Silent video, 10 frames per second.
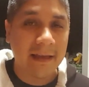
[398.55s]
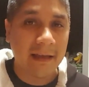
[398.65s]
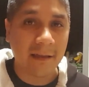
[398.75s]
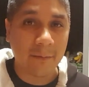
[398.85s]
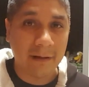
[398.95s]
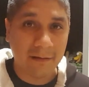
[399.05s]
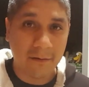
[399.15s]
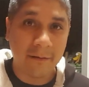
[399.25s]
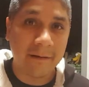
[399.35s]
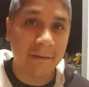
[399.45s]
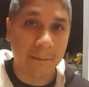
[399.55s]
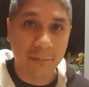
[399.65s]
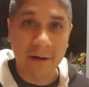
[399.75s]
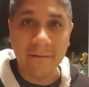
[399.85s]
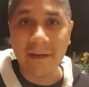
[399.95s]
is a result of the
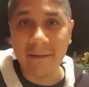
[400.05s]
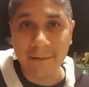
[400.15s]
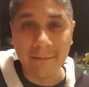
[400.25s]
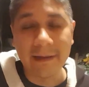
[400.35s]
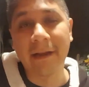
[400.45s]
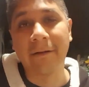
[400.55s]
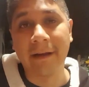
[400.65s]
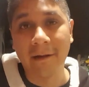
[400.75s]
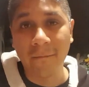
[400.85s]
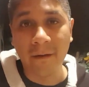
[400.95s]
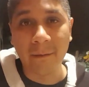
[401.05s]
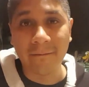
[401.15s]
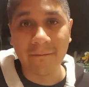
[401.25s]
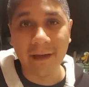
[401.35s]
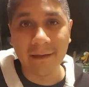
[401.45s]
previous public hearing on November
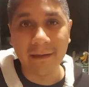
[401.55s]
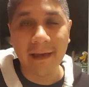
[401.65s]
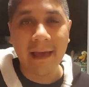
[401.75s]
5th,